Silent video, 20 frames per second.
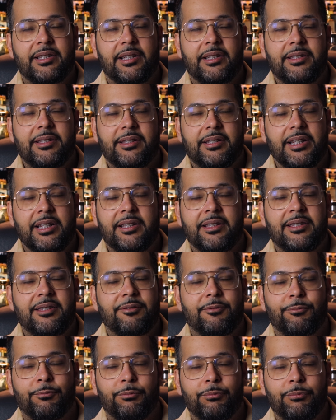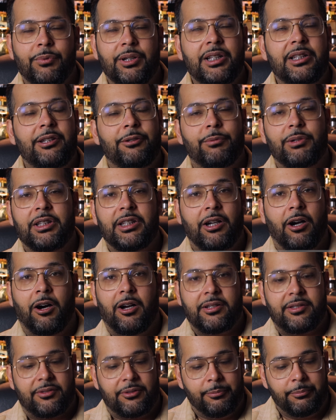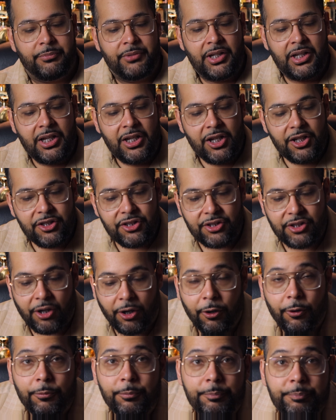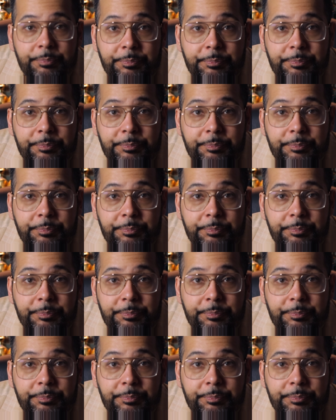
It's really awesome. So,